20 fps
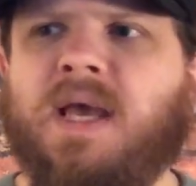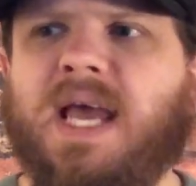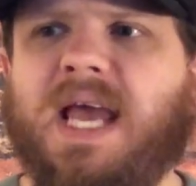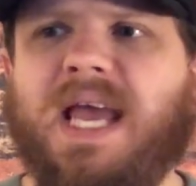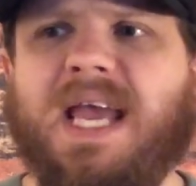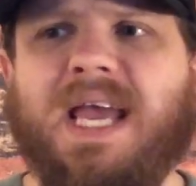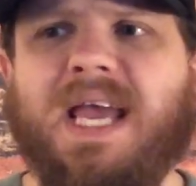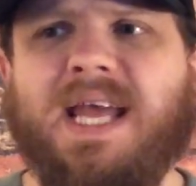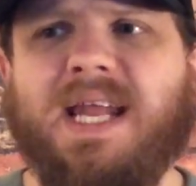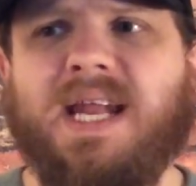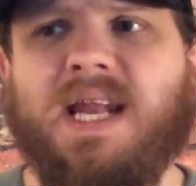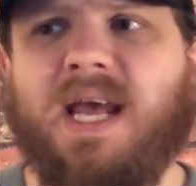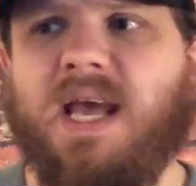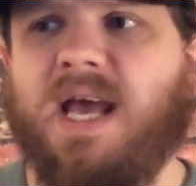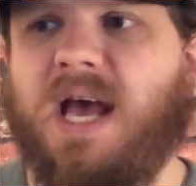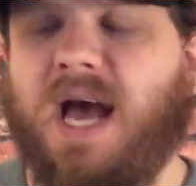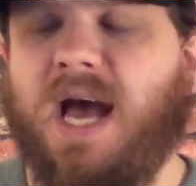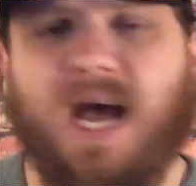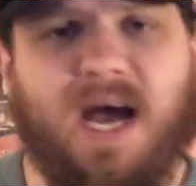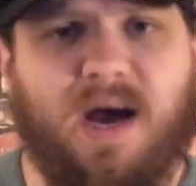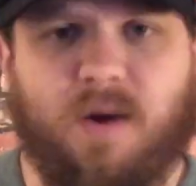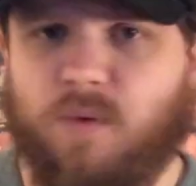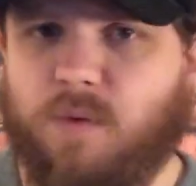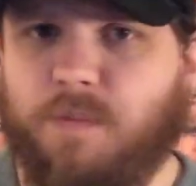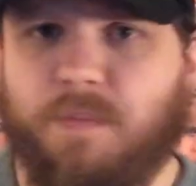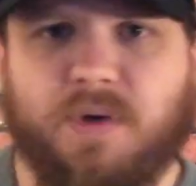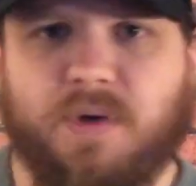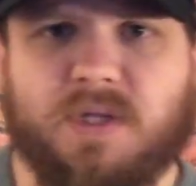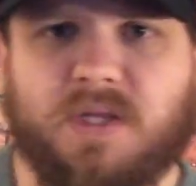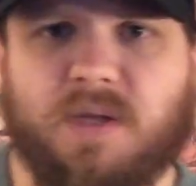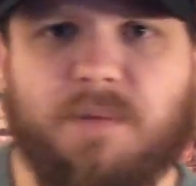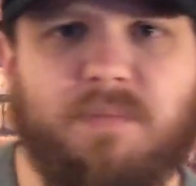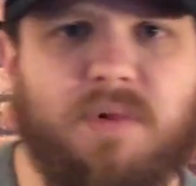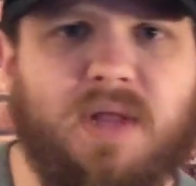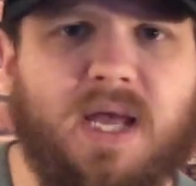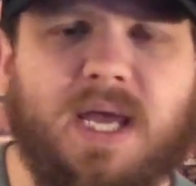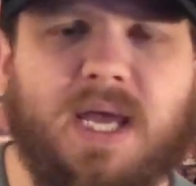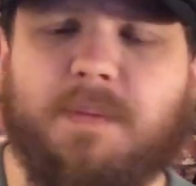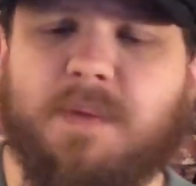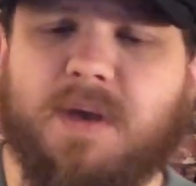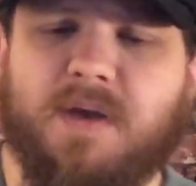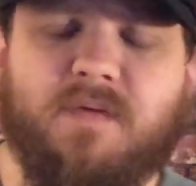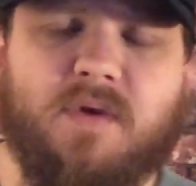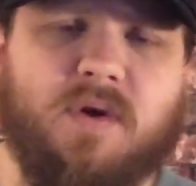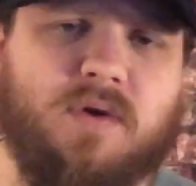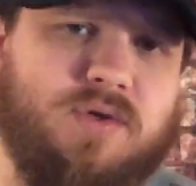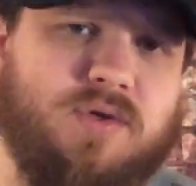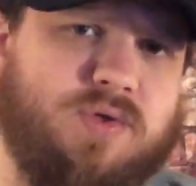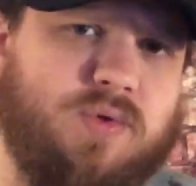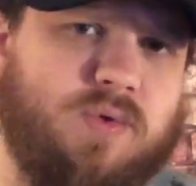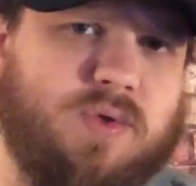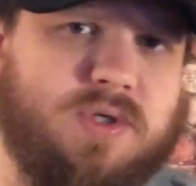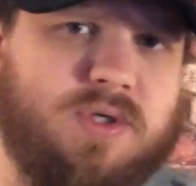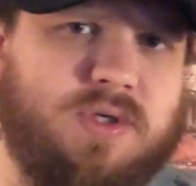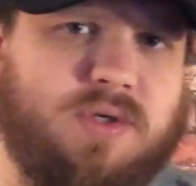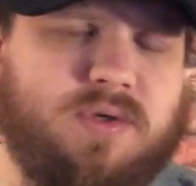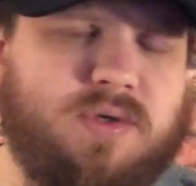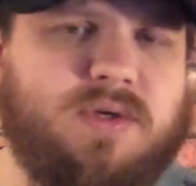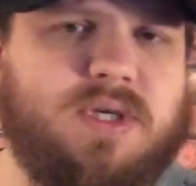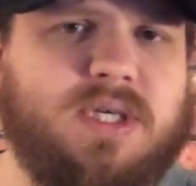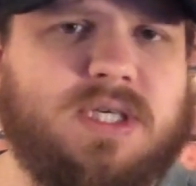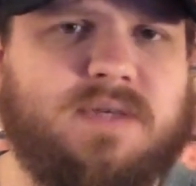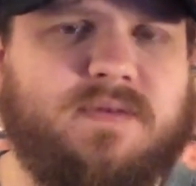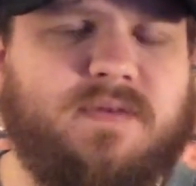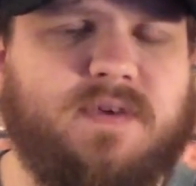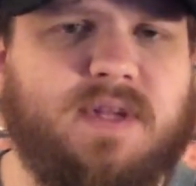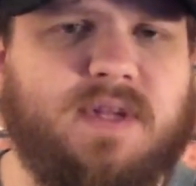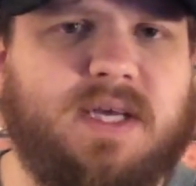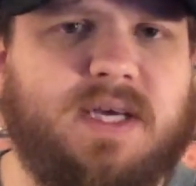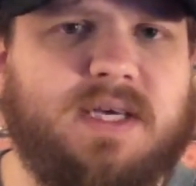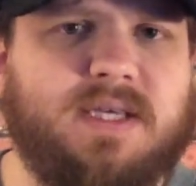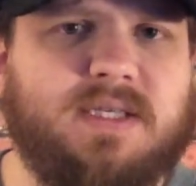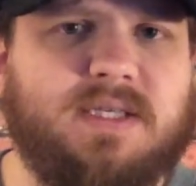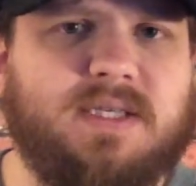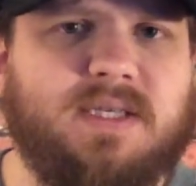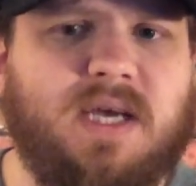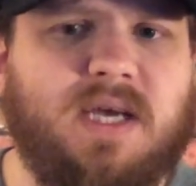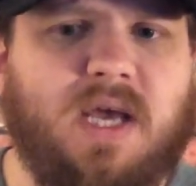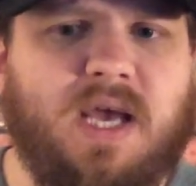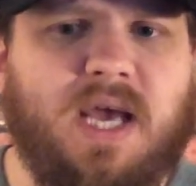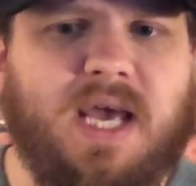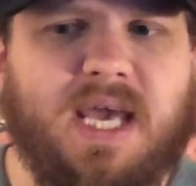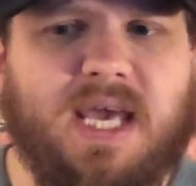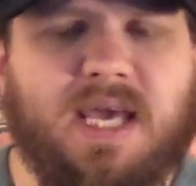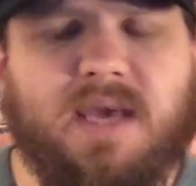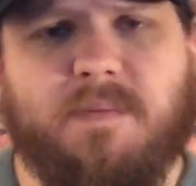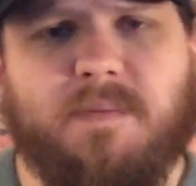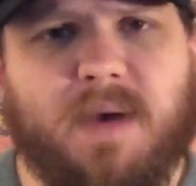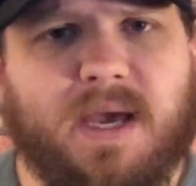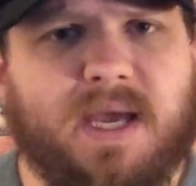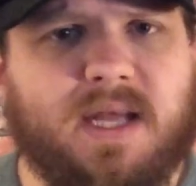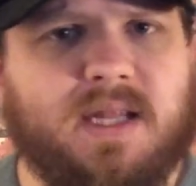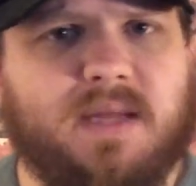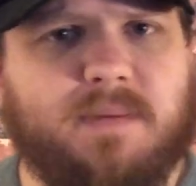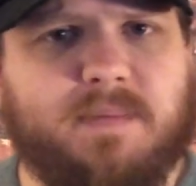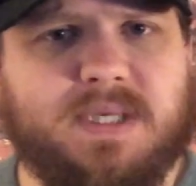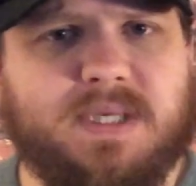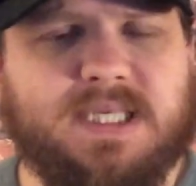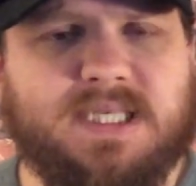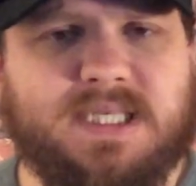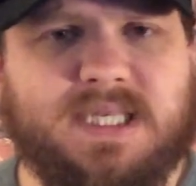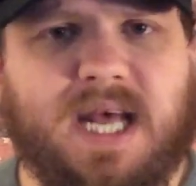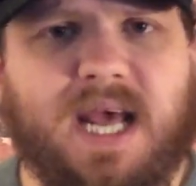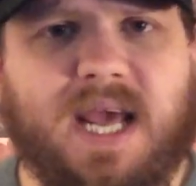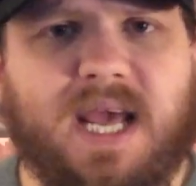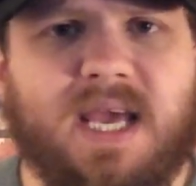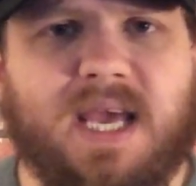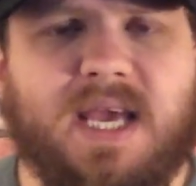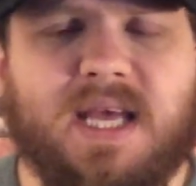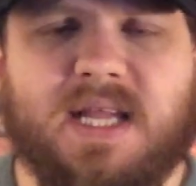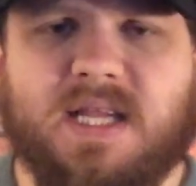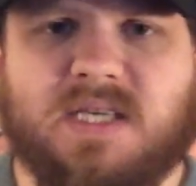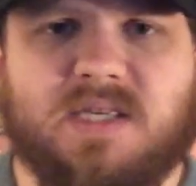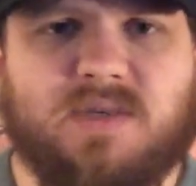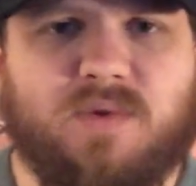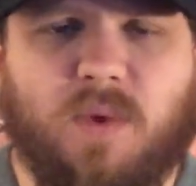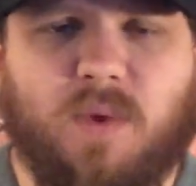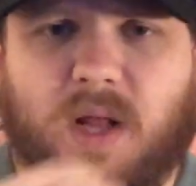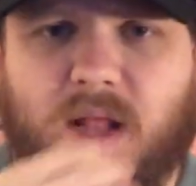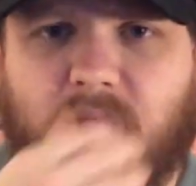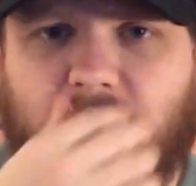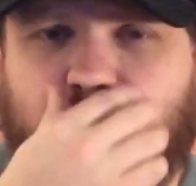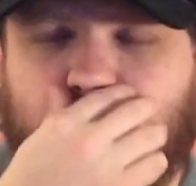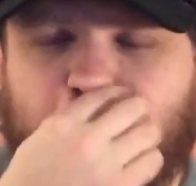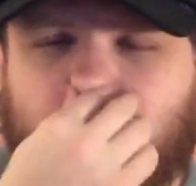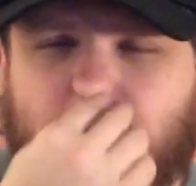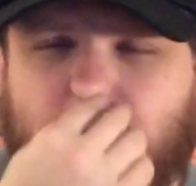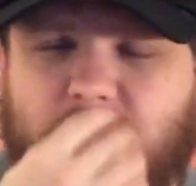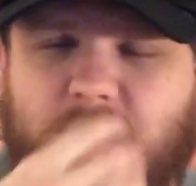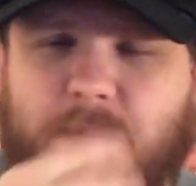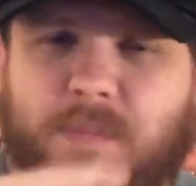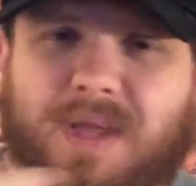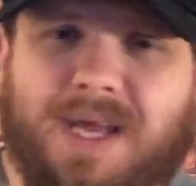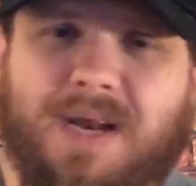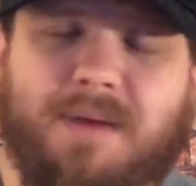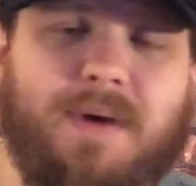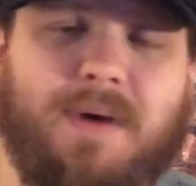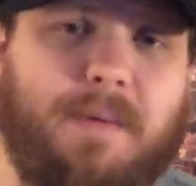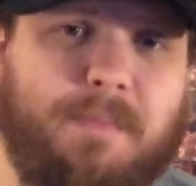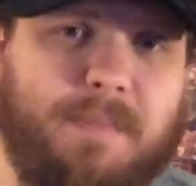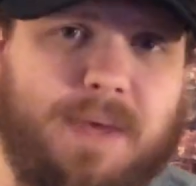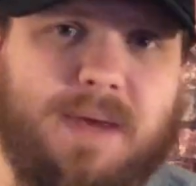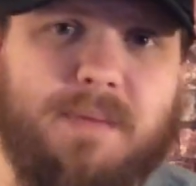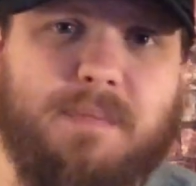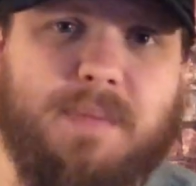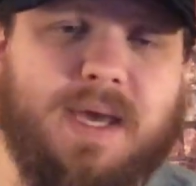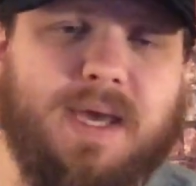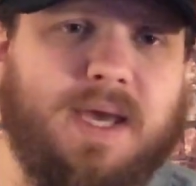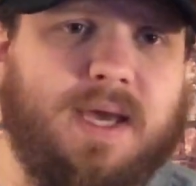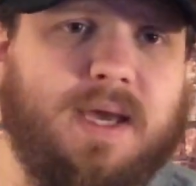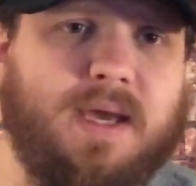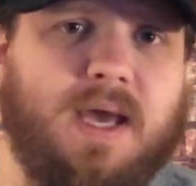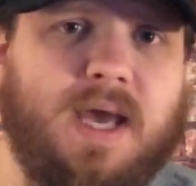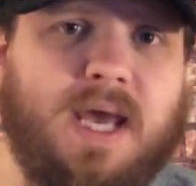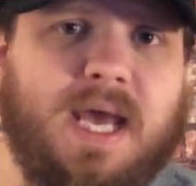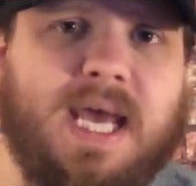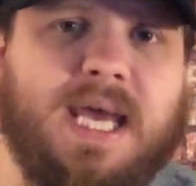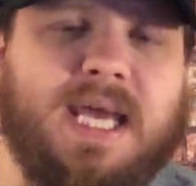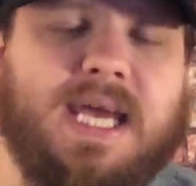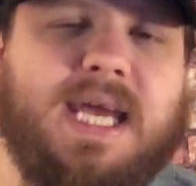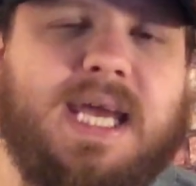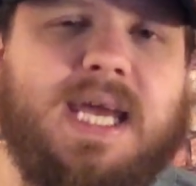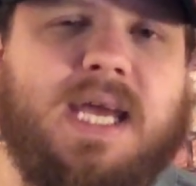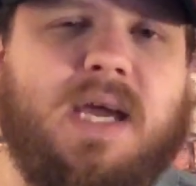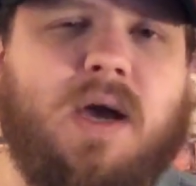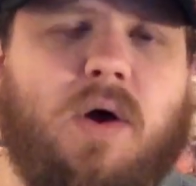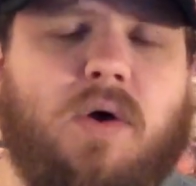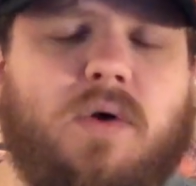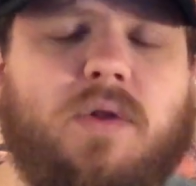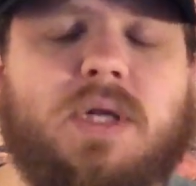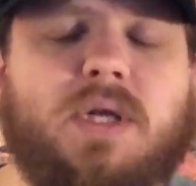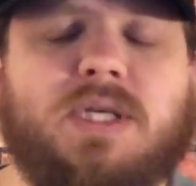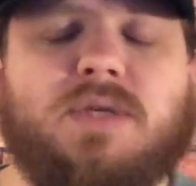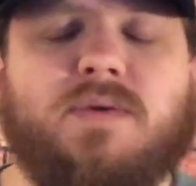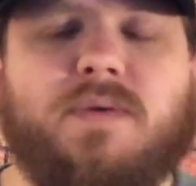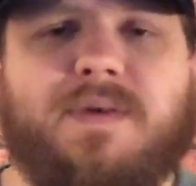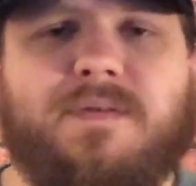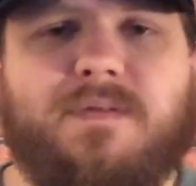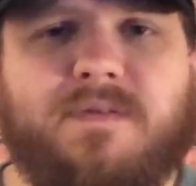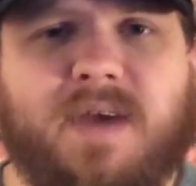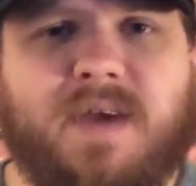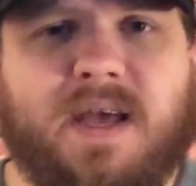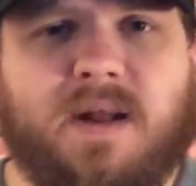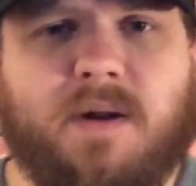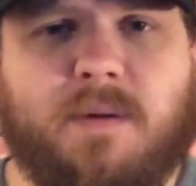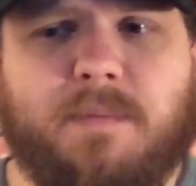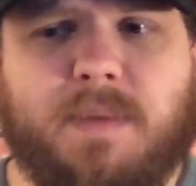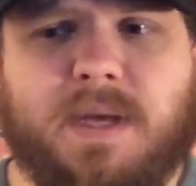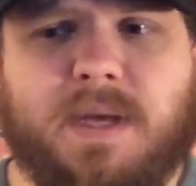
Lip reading: And I will put the blame even on George Lucas for this. He made the mistake, and this is what a lot of people complain about me being key on this with the Phantom